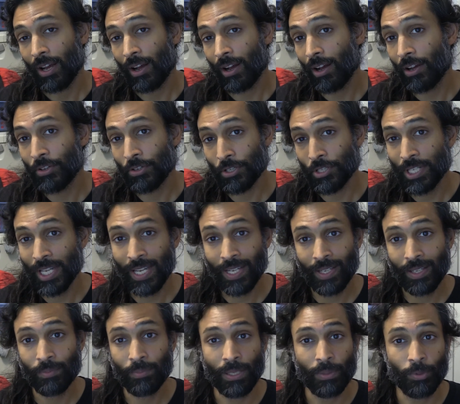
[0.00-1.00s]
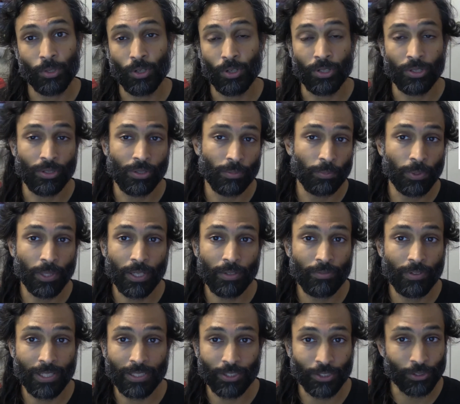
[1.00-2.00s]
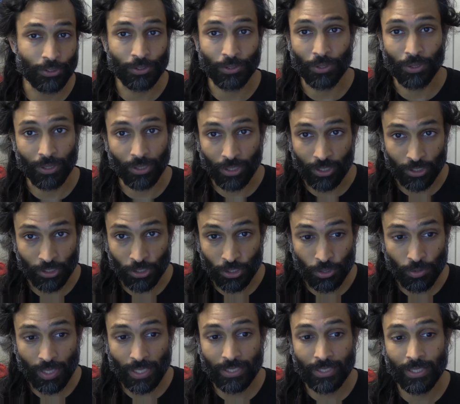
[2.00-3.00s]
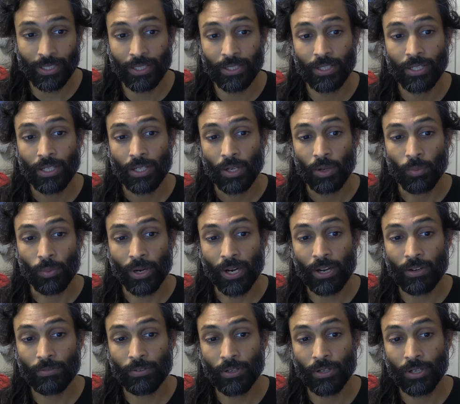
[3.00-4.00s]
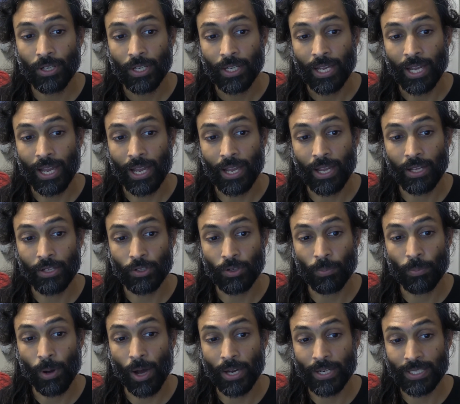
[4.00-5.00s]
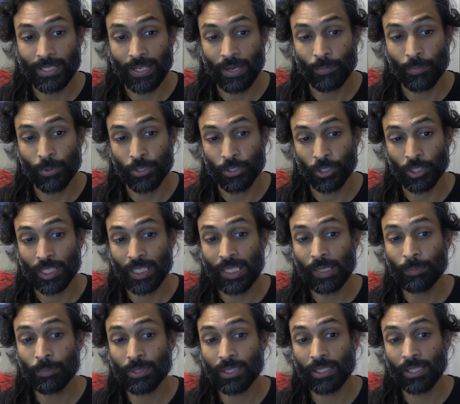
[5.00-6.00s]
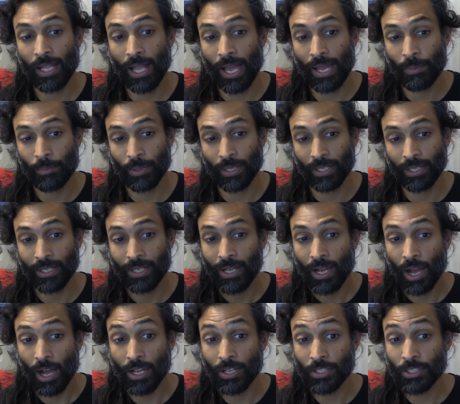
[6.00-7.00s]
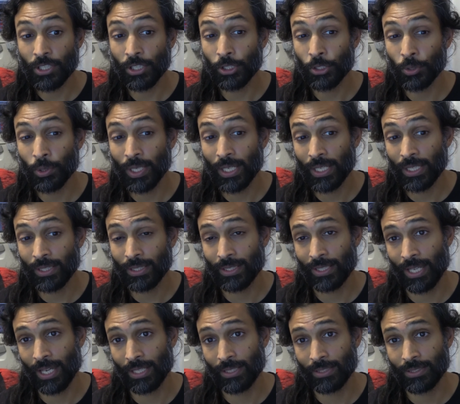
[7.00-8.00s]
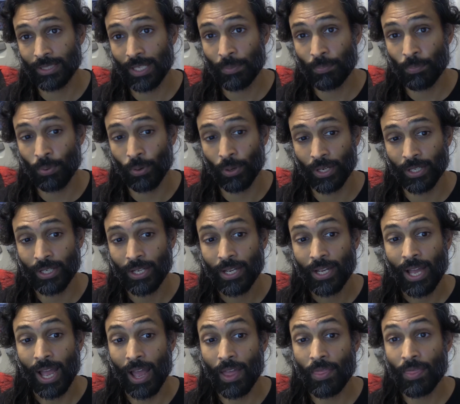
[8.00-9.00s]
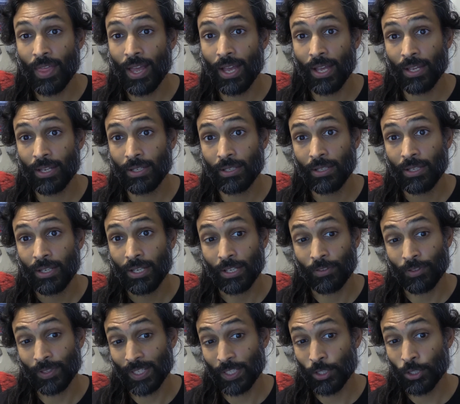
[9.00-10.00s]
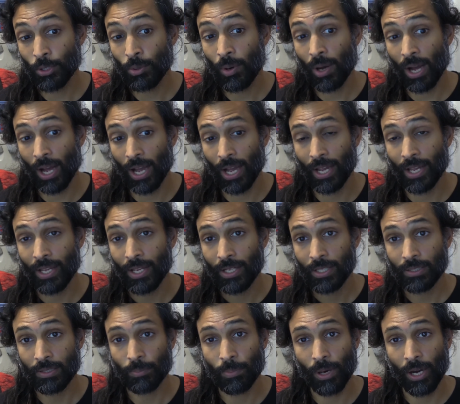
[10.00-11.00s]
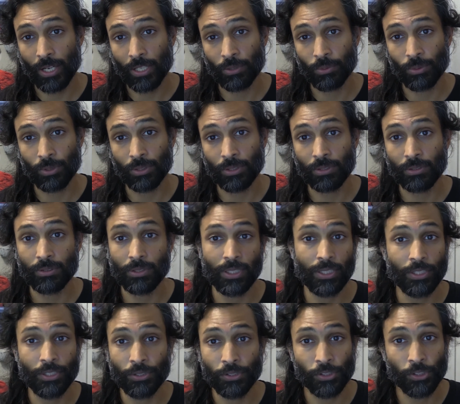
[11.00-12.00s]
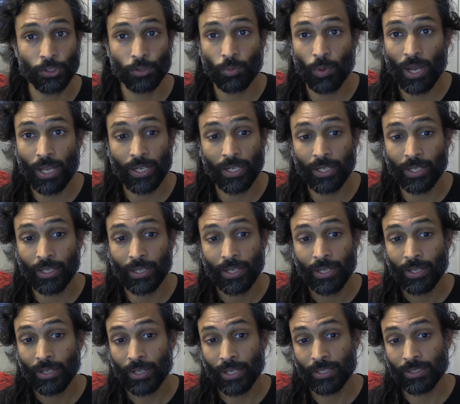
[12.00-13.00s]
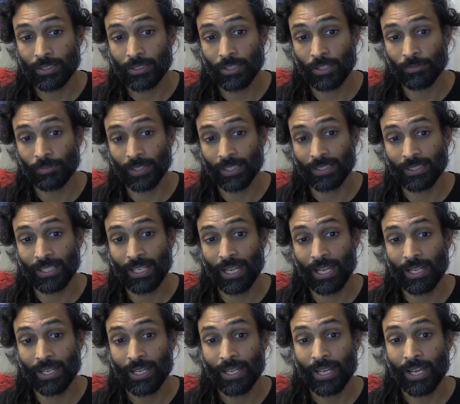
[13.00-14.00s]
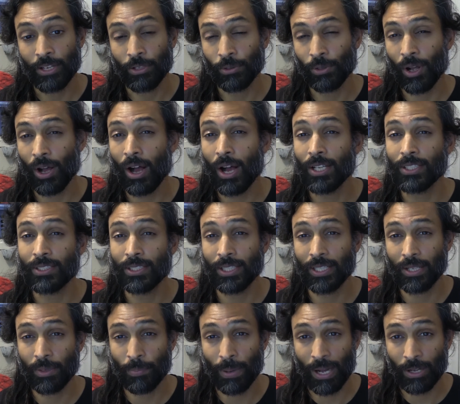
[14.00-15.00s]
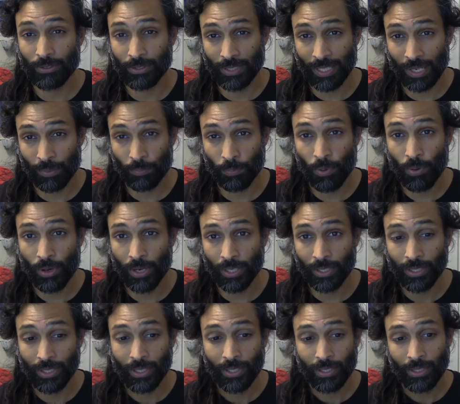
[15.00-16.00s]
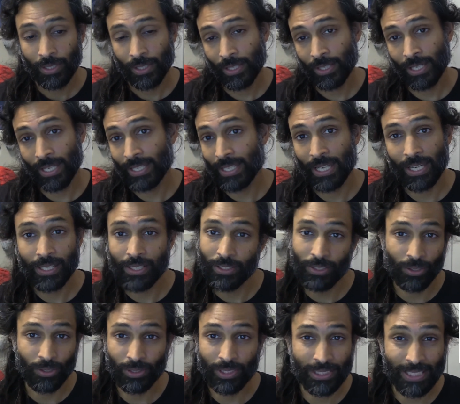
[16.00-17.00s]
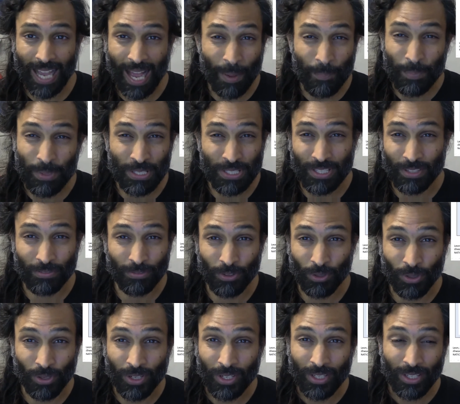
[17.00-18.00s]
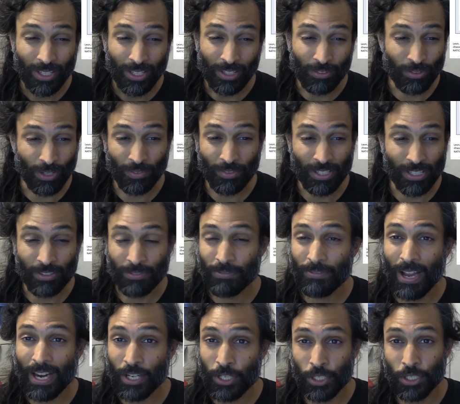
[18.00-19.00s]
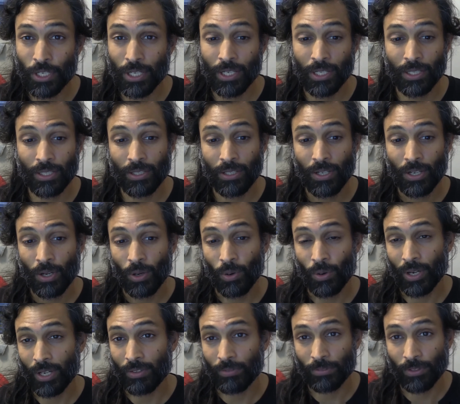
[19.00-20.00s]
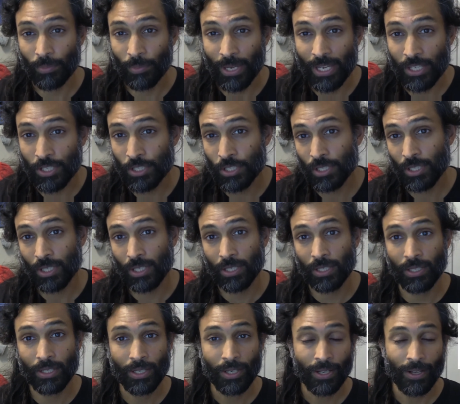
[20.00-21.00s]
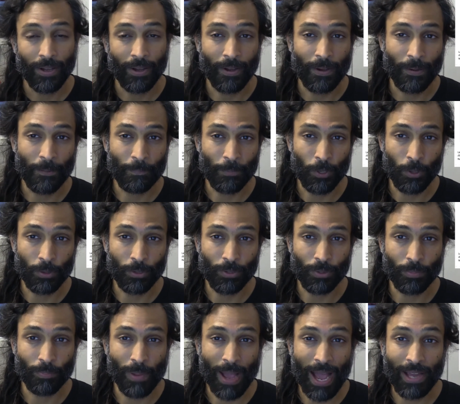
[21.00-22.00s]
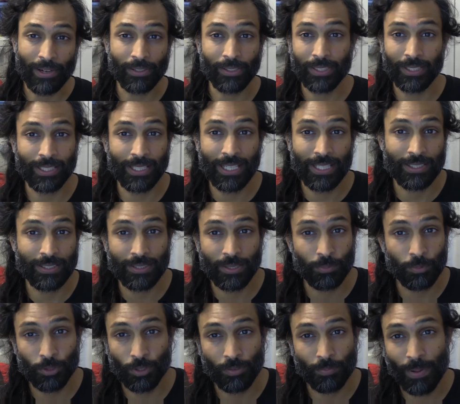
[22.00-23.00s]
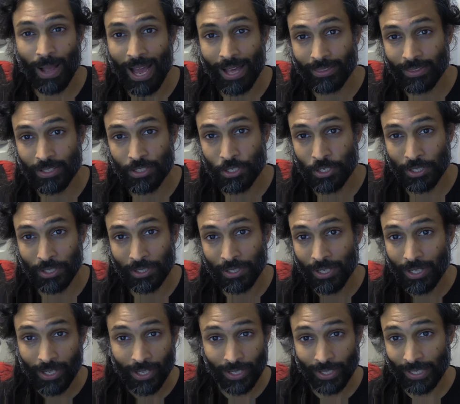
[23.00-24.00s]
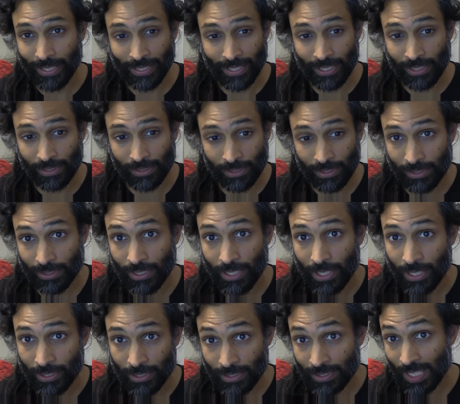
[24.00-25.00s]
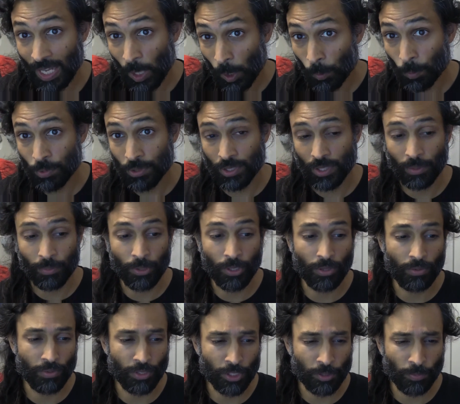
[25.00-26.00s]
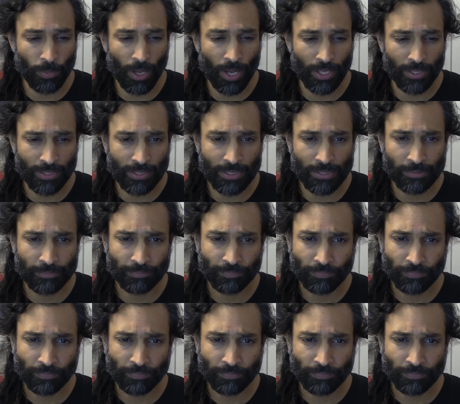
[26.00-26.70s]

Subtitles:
undertaken, maybe your blood vessels are constricted, whatever, and your body temperature keeps climbing until you hit that set point. And then if you get too high, the body will induce sweating and stuff like that, and you'll oscillate about that point. And this happens if you have an infection or inflammation, you're battling against some sort of pathogen, and I guess this helps the immune response.